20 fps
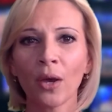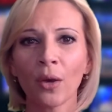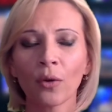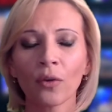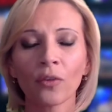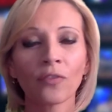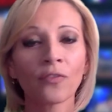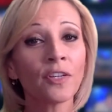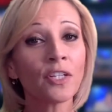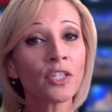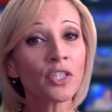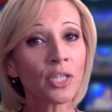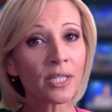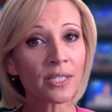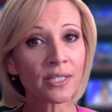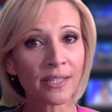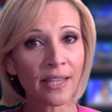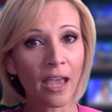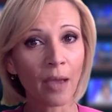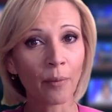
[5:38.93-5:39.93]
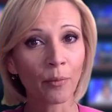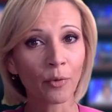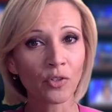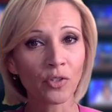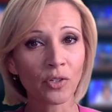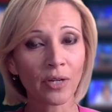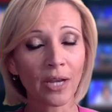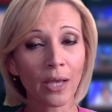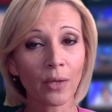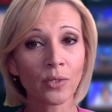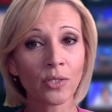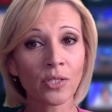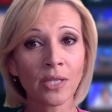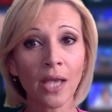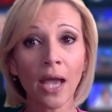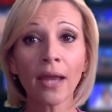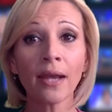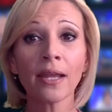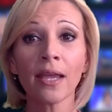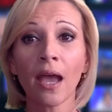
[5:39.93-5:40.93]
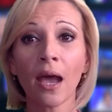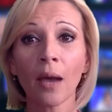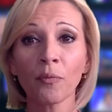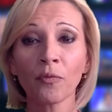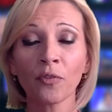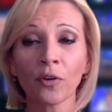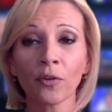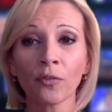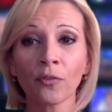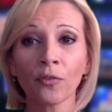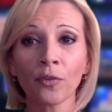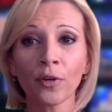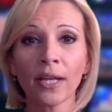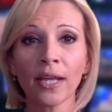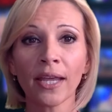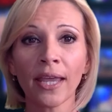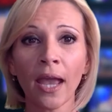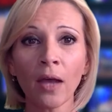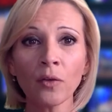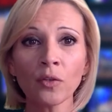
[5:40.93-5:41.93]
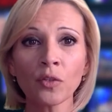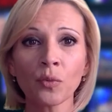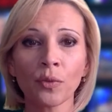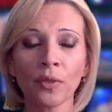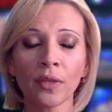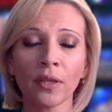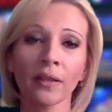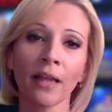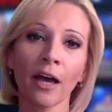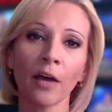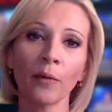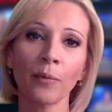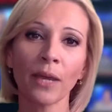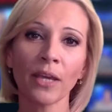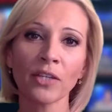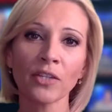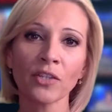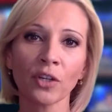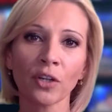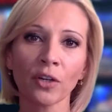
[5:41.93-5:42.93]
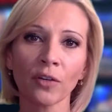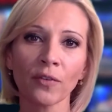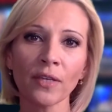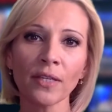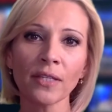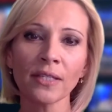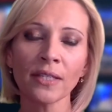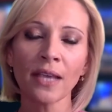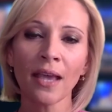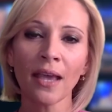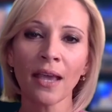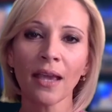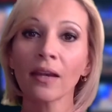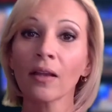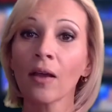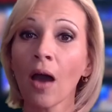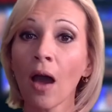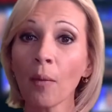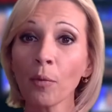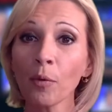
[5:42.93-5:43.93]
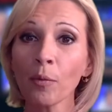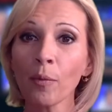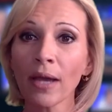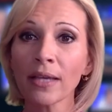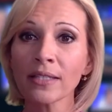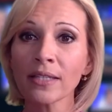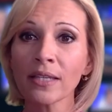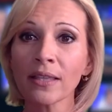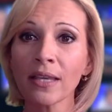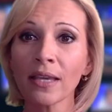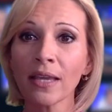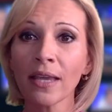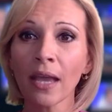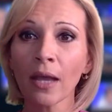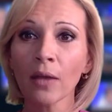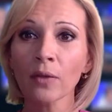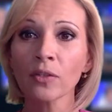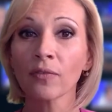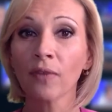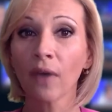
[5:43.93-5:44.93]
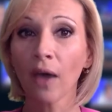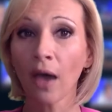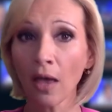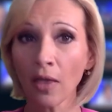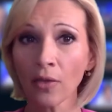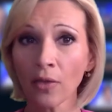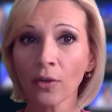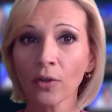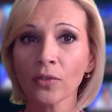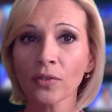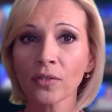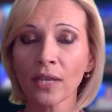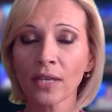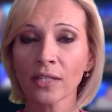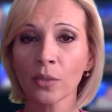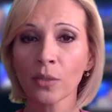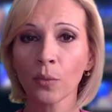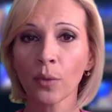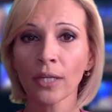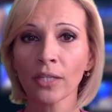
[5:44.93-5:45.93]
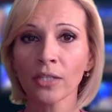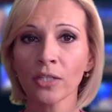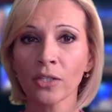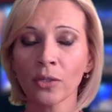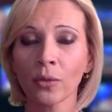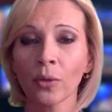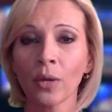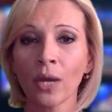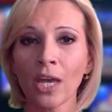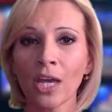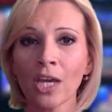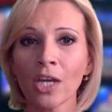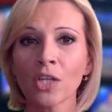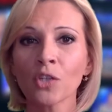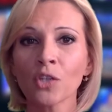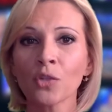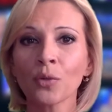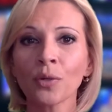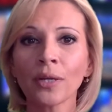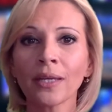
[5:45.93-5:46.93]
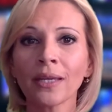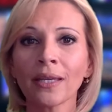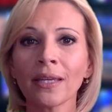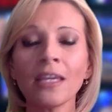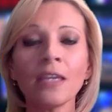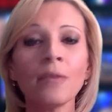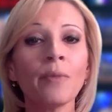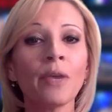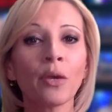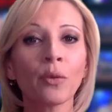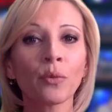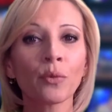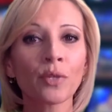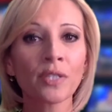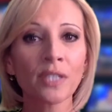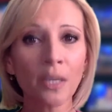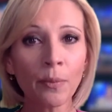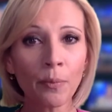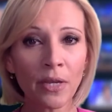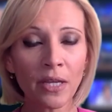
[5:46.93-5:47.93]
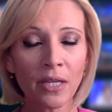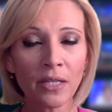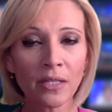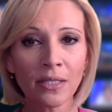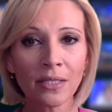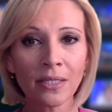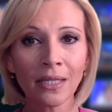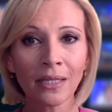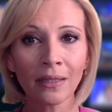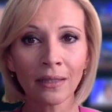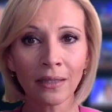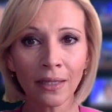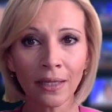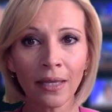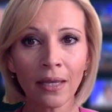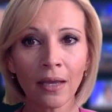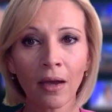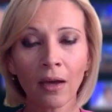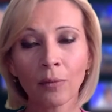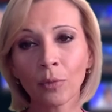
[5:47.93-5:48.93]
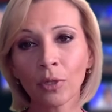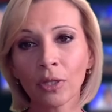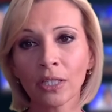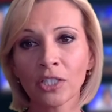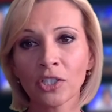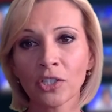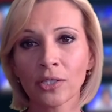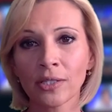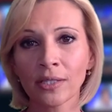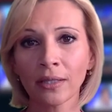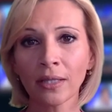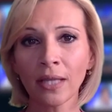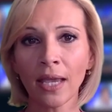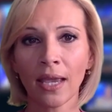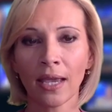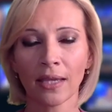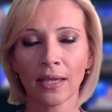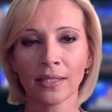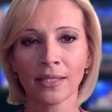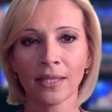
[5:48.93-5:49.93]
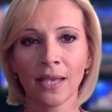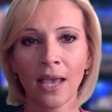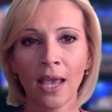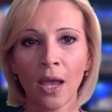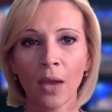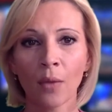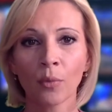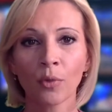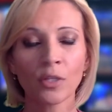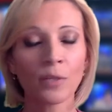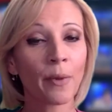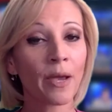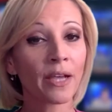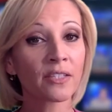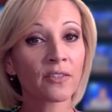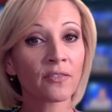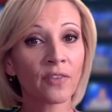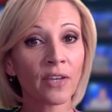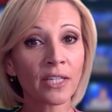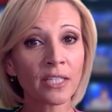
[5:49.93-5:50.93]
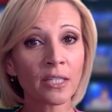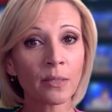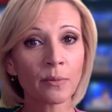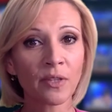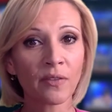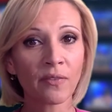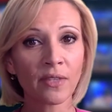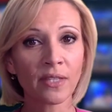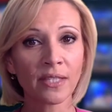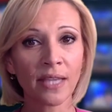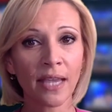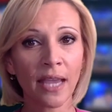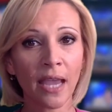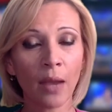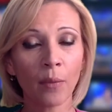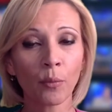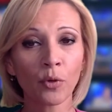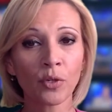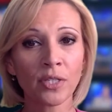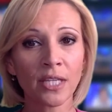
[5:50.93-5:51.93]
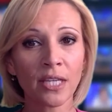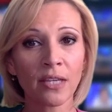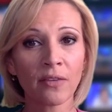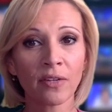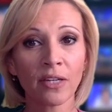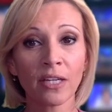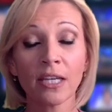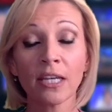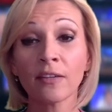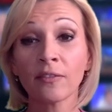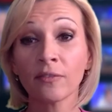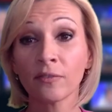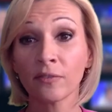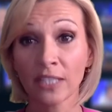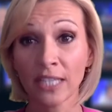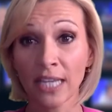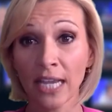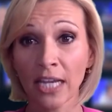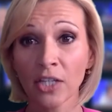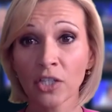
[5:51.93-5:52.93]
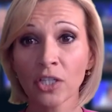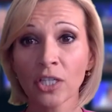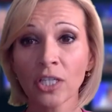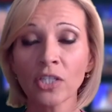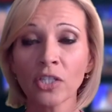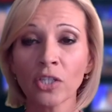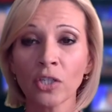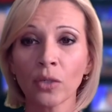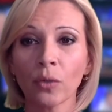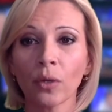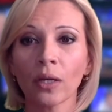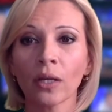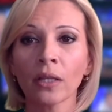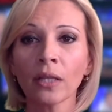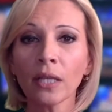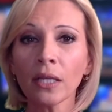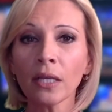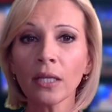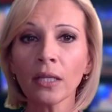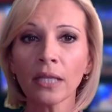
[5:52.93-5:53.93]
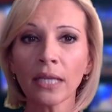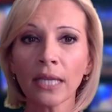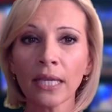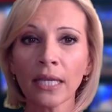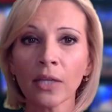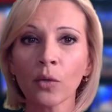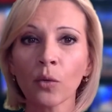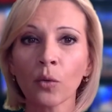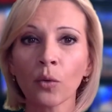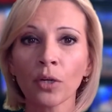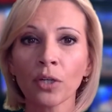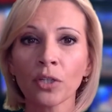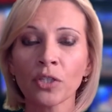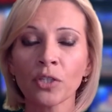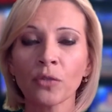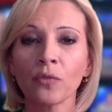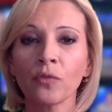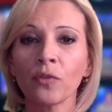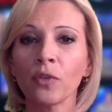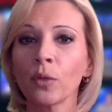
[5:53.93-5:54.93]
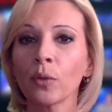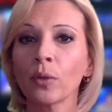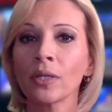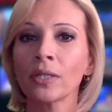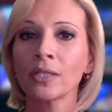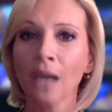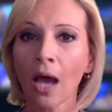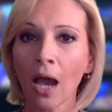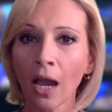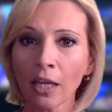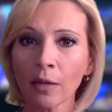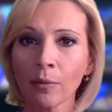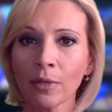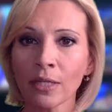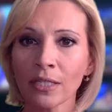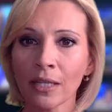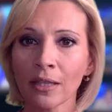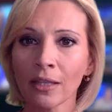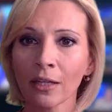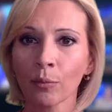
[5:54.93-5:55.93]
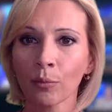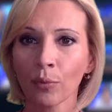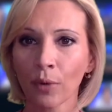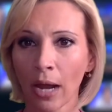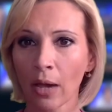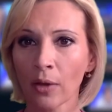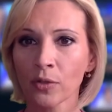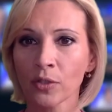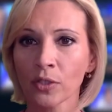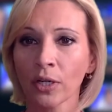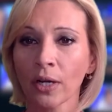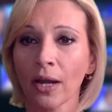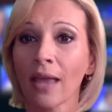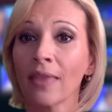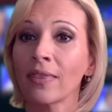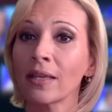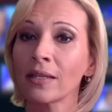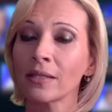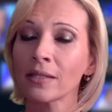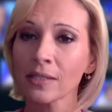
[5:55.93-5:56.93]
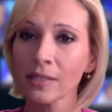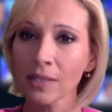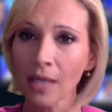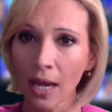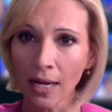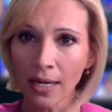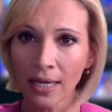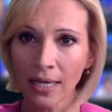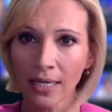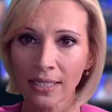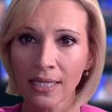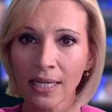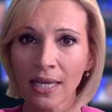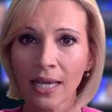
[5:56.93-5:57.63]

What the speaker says: Well, phishing scammers are now signing up for free accounts with the cloud-based service and compromising the accounts of others as a way to trick email recipients into clicking on malicious links. Prospective victims of the scam receive an invitation to click a link in order to view a document in their browser and then sign it.